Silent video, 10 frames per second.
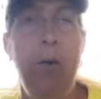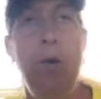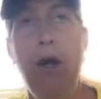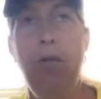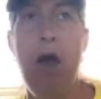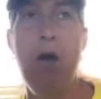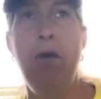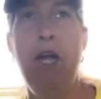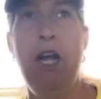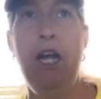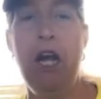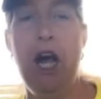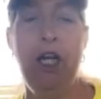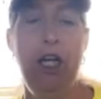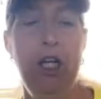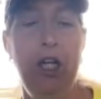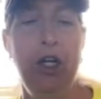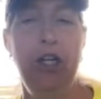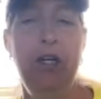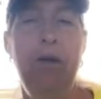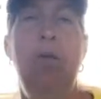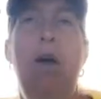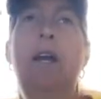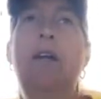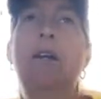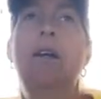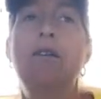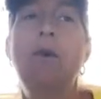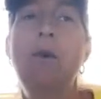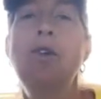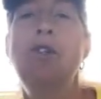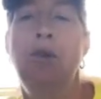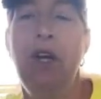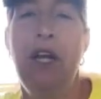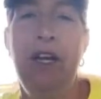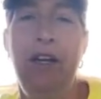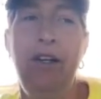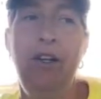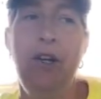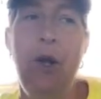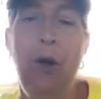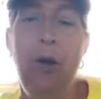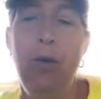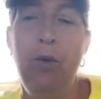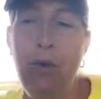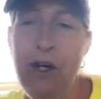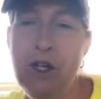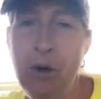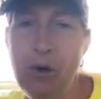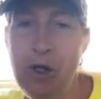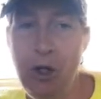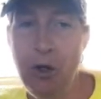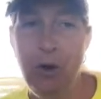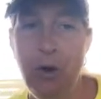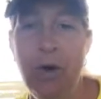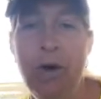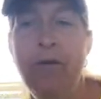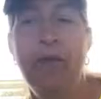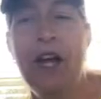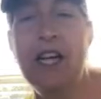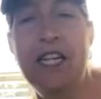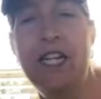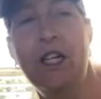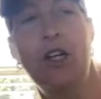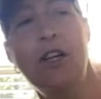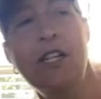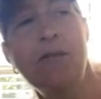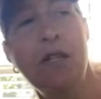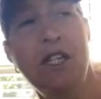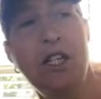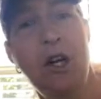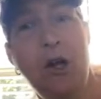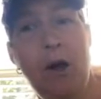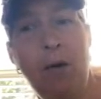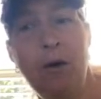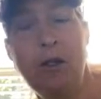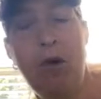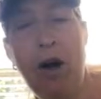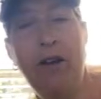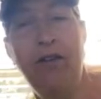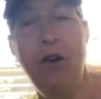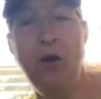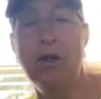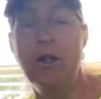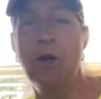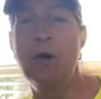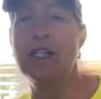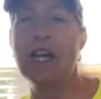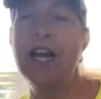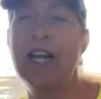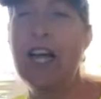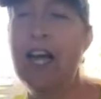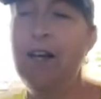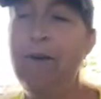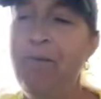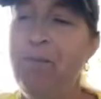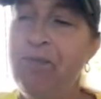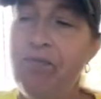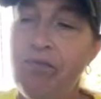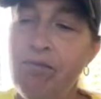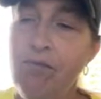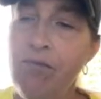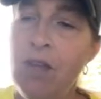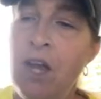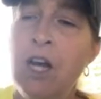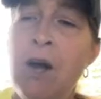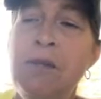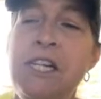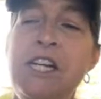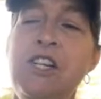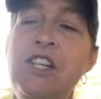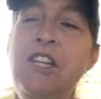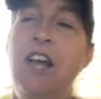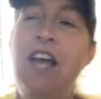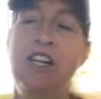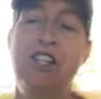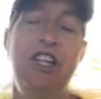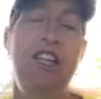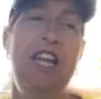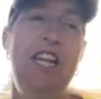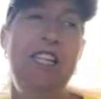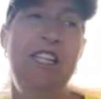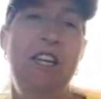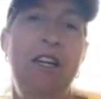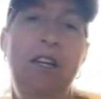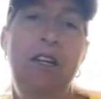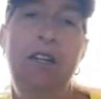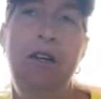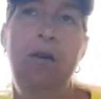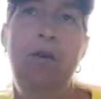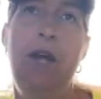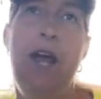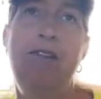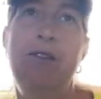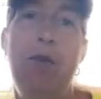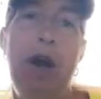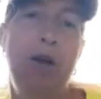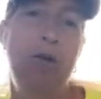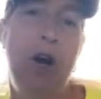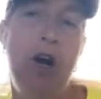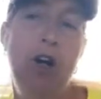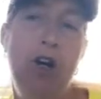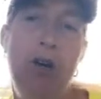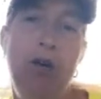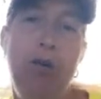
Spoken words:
well, what about me? I did good. And I'm like, of course you did. We told you at the end of Christmas, that we was proud of you. So it's kind of a competition. Like she thinks we have to brag on her